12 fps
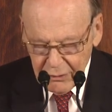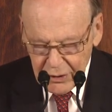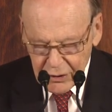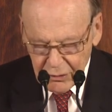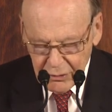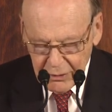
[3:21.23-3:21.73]

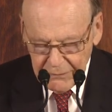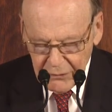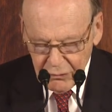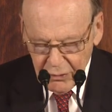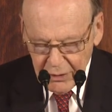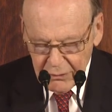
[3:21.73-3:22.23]
reach only a
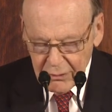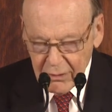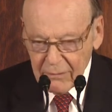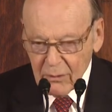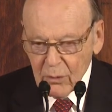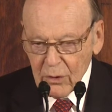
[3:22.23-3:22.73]
few hundred
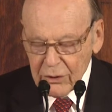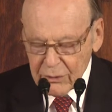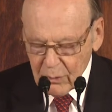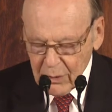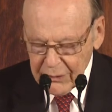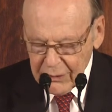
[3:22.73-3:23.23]
of the world's
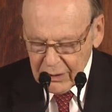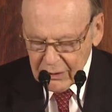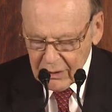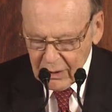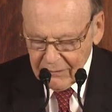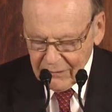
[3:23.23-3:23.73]

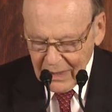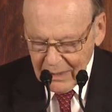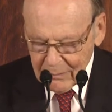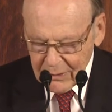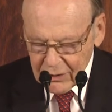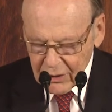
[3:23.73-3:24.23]
wealthiest
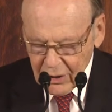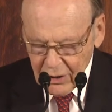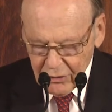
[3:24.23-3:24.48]
families